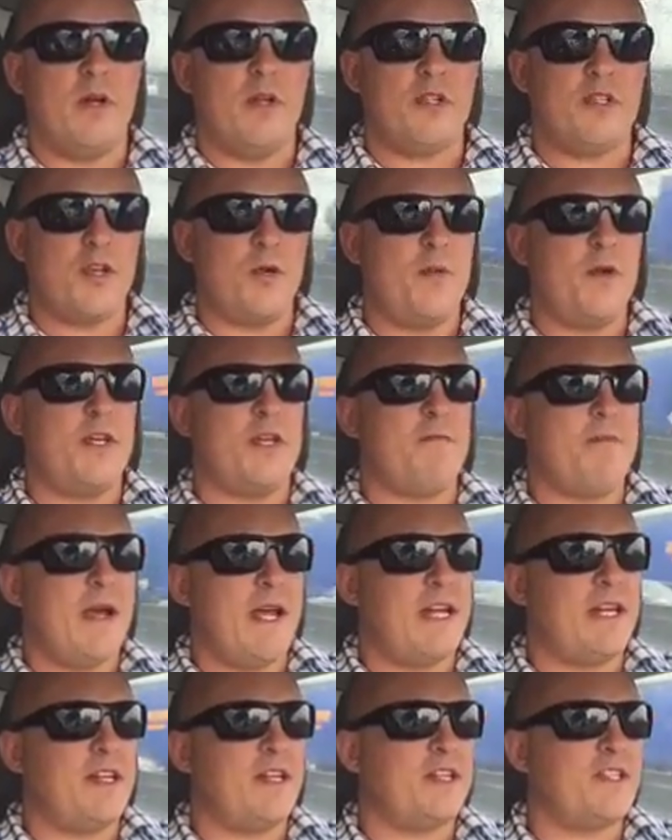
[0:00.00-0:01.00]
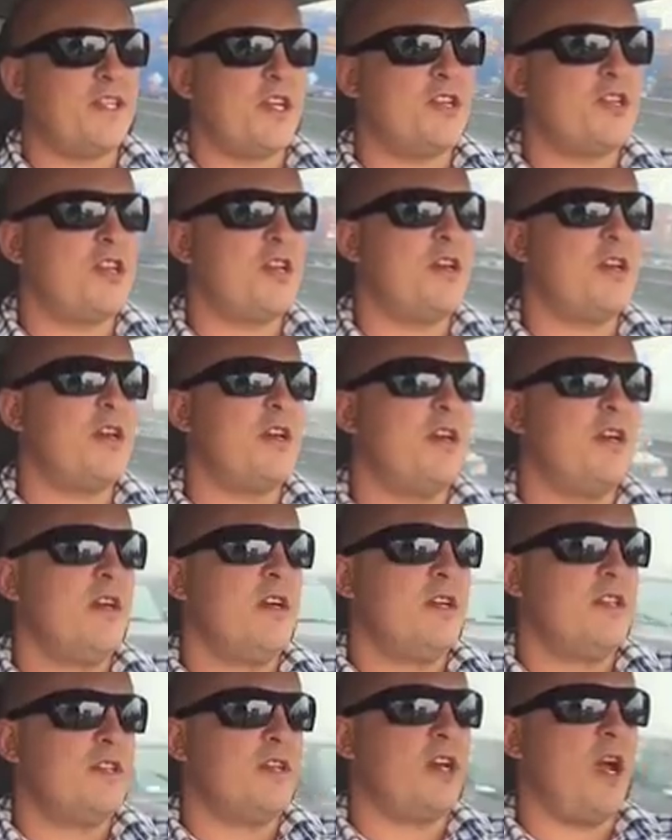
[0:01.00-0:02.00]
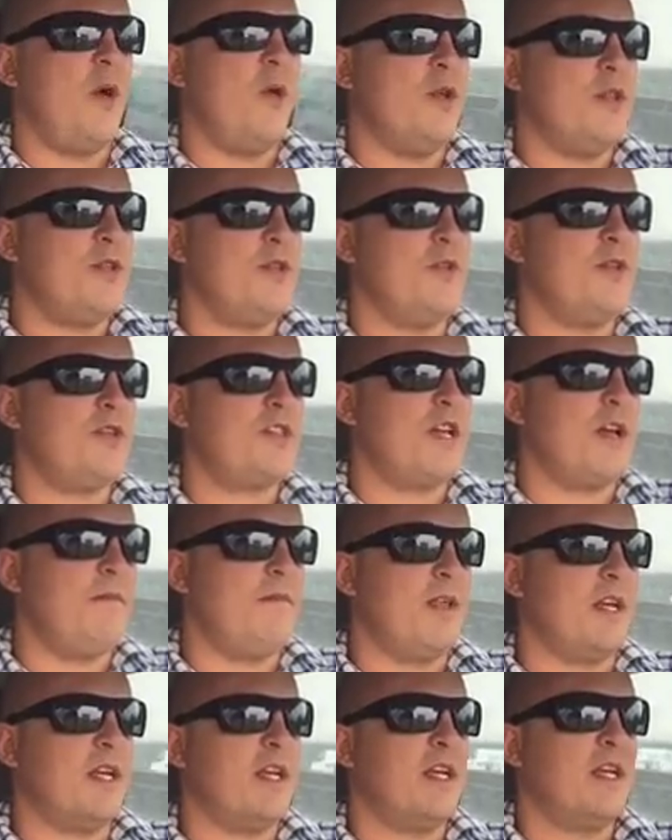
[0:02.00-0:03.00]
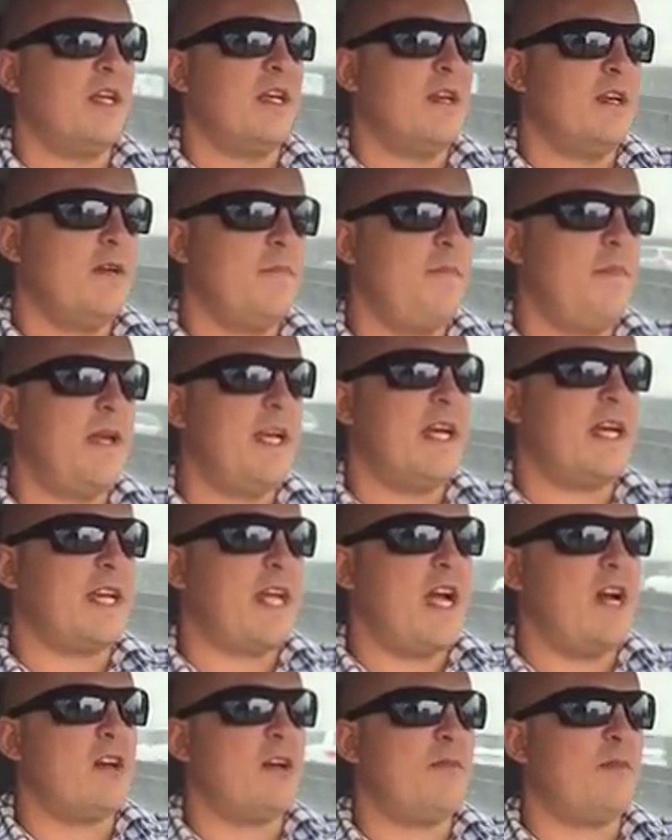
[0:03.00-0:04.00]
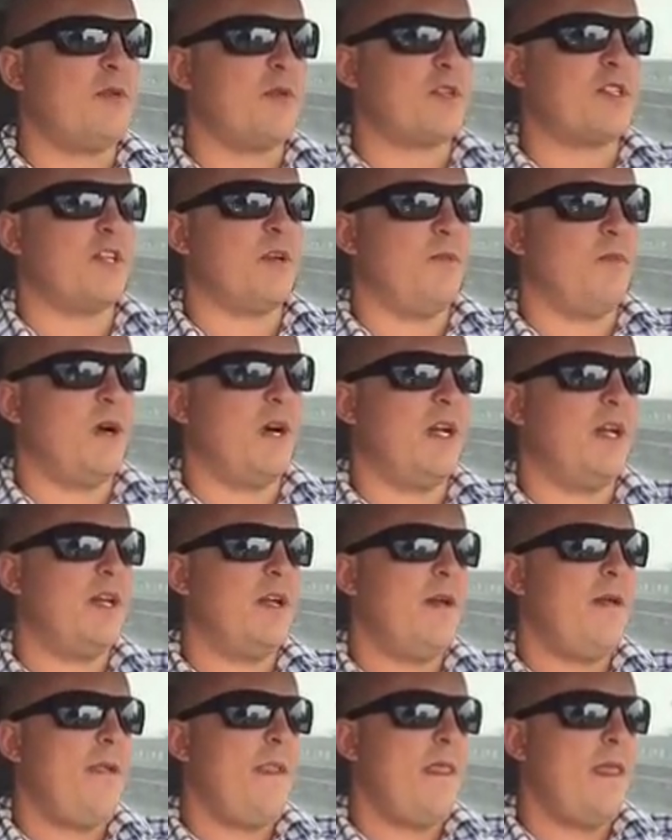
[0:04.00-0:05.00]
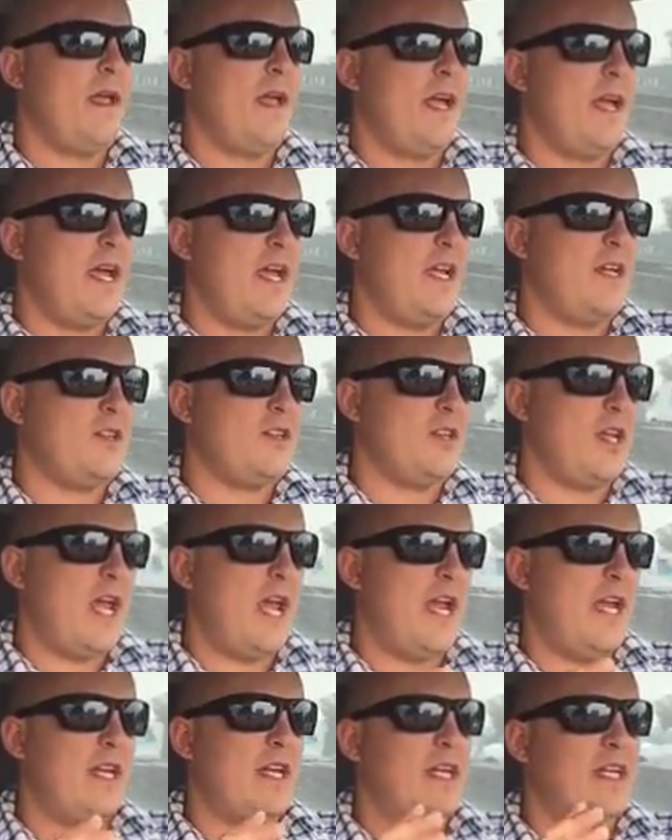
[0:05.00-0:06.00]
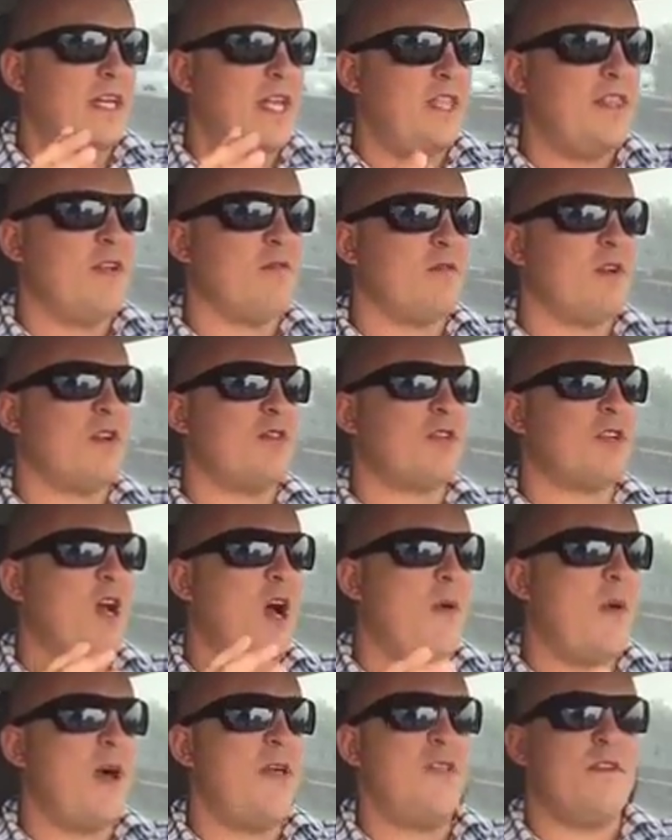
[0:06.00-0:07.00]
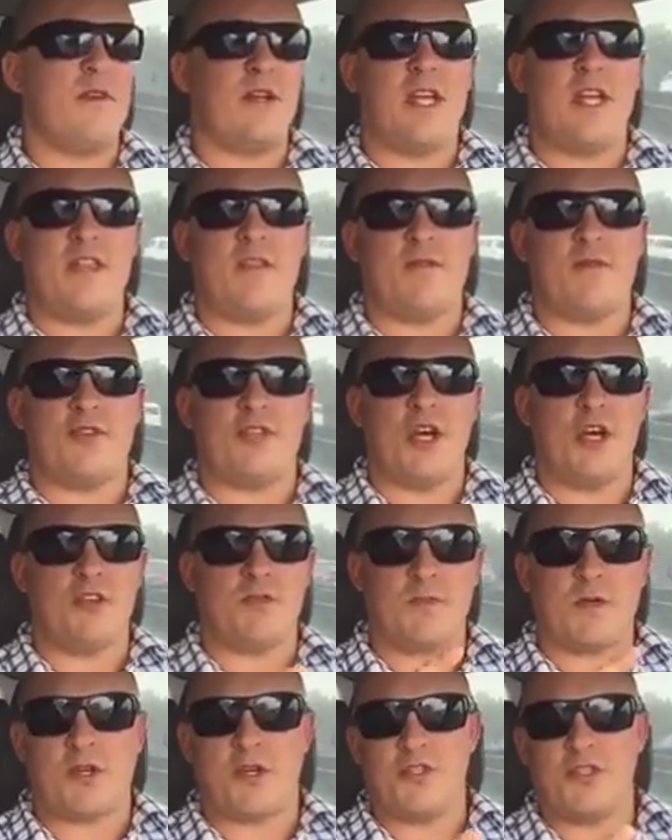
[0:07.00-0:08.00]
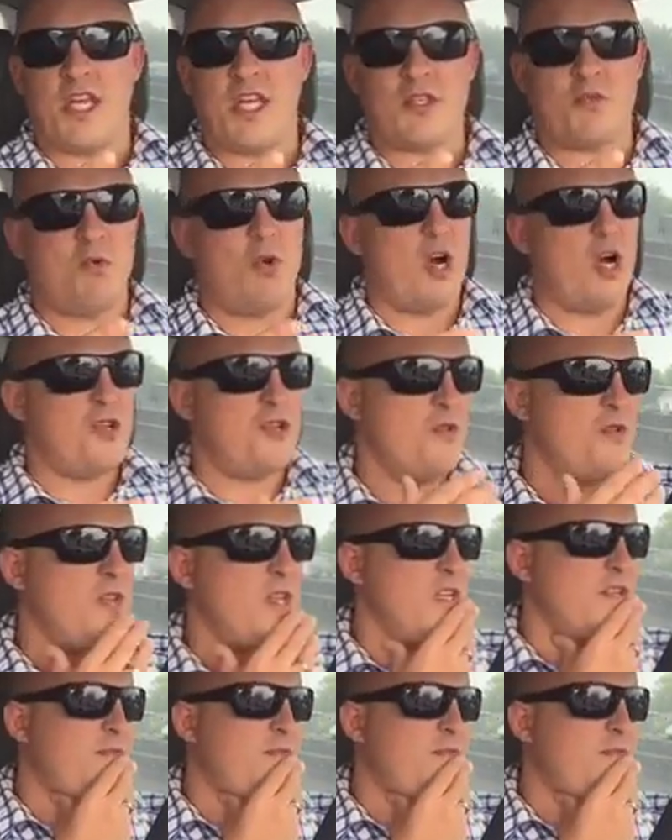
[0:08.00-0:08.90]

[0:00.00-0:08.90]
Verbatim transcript: So when you make a decision to go and do something, be accountable to someone and get the re go out there and get the results, because that's why I do these